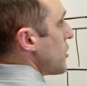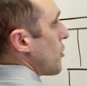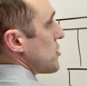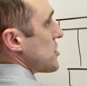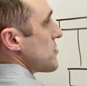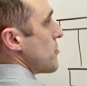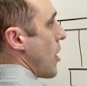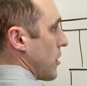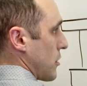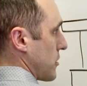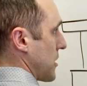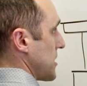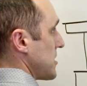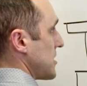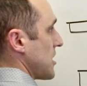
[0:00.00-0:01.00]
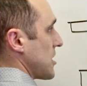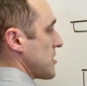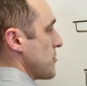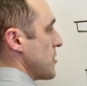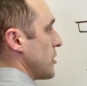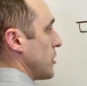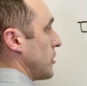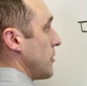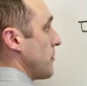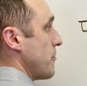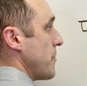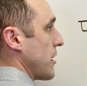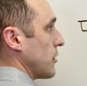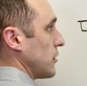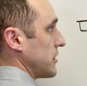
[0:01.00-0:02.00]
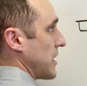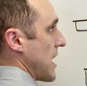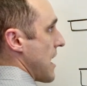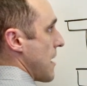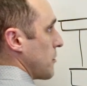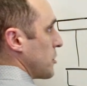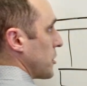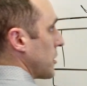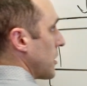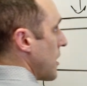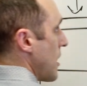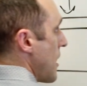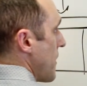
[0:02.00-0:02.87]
to go smaller than 6 mil barrel diameter,